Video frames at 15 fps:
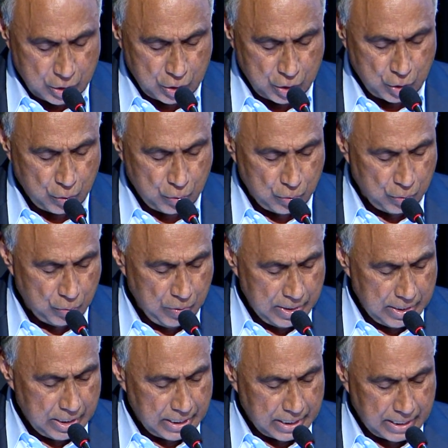to
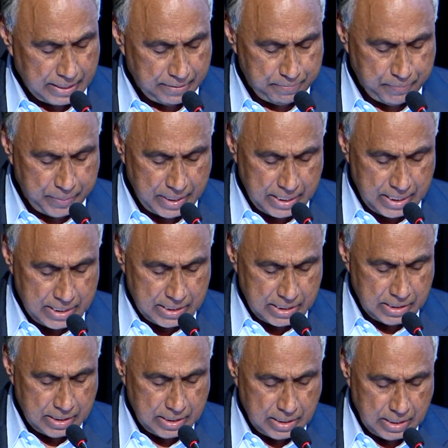
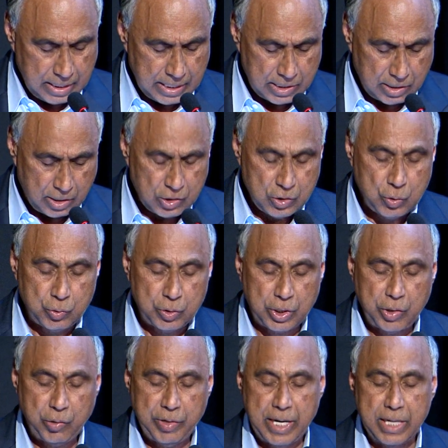compete and also to
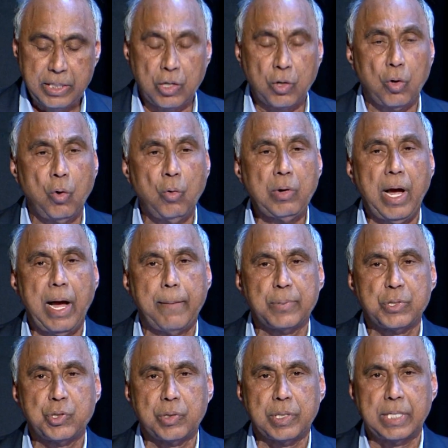create their own
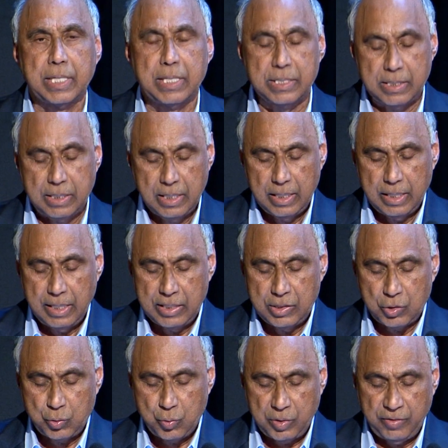opportunities in
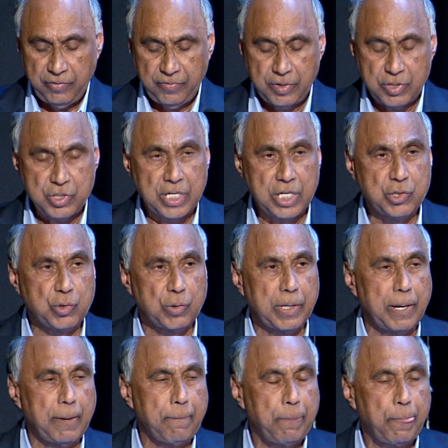the 21st century.